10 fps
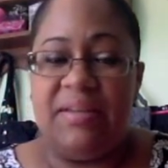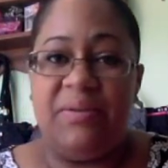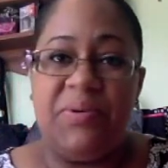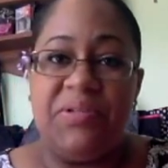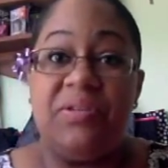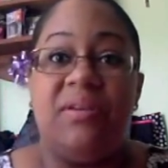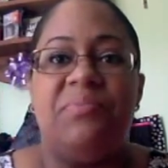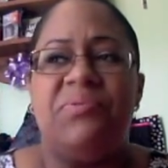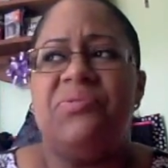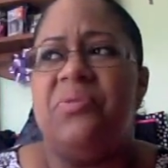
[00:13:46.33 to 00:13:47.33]
It was
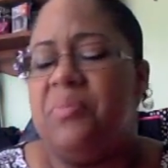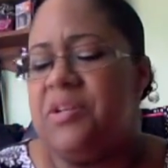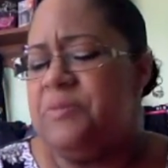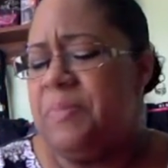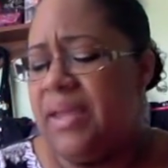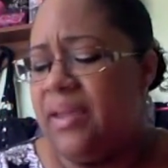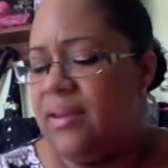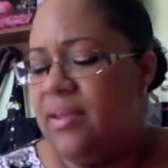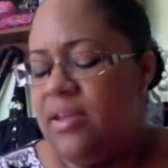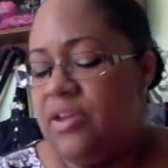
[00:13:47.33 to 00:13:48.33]
so much pain.
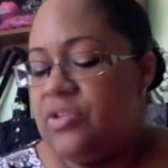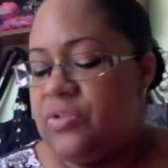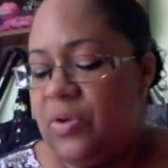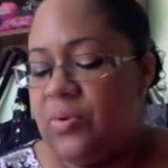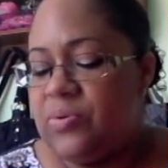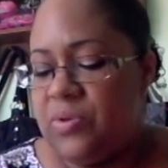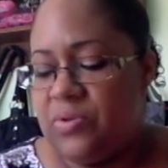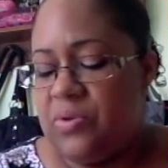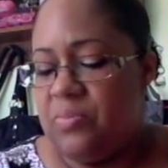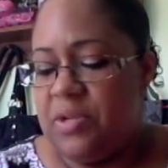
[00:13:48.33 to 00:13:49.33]
So
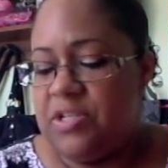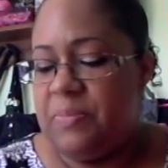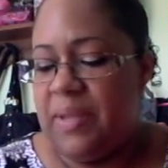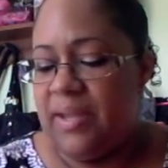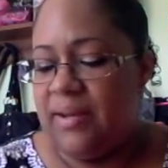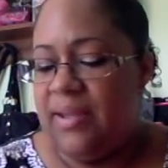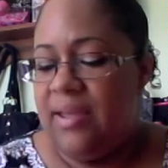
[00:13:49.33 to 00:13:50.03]
much pain.